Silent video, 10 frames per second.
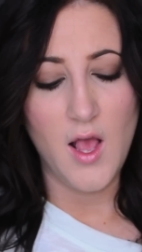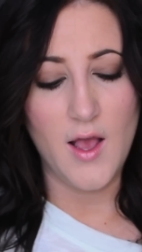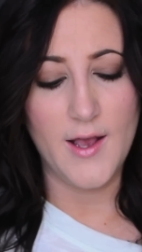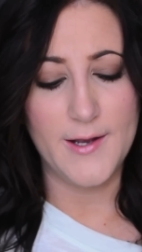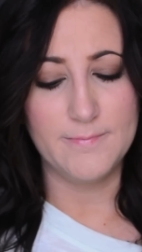
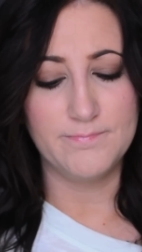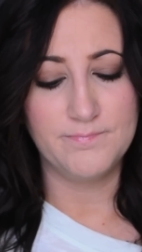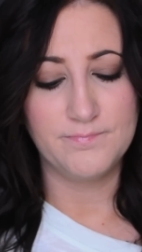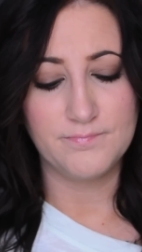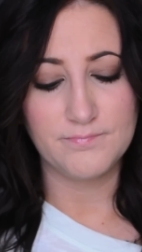Um,
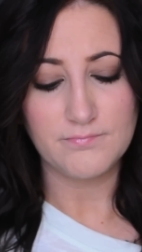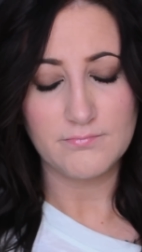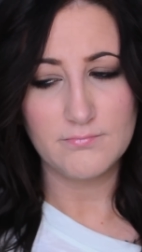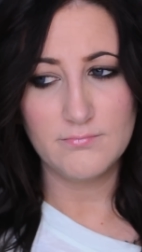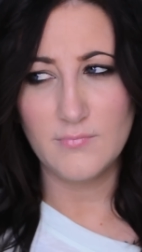
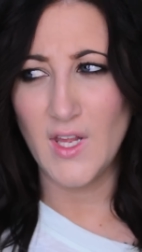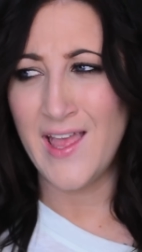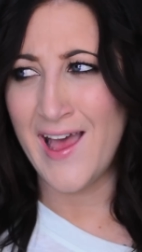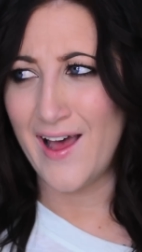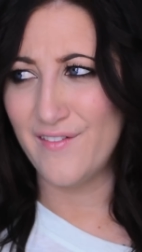
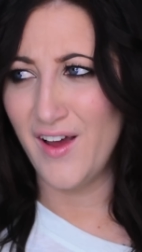have